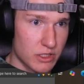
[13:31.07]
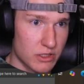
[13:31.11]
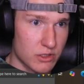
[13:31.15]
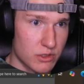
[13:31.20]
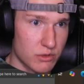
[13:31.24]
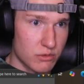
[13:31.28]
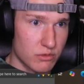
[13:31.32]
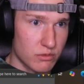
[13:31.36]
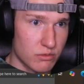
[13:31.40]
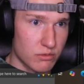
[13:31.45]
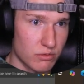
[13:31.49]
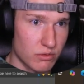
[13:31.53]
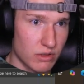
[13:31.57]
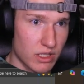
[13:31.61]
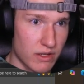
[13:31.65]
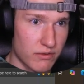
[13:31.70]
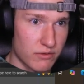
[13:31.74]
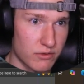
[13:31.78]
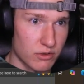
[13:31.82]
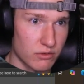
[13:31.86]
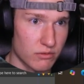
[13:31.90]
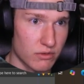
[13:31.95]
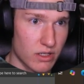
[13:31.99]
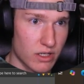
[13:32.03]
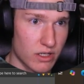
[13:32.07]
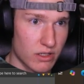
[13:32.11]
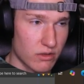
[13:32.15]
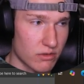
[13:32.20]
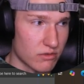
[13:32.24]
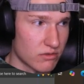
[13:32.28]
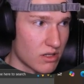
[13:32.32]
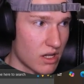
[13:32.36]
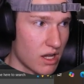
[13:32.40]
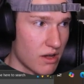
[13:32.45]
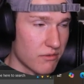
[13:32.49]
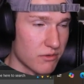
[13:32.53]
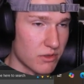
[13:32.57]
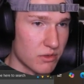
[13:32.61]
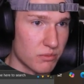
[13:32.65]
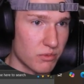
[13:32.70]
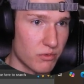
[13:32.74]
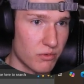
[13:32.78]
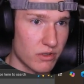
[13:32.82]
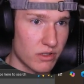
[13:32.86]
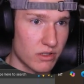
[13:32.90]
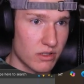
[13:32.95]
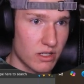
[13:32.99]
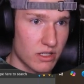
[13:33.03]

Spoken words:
to left or right or top viewpoint,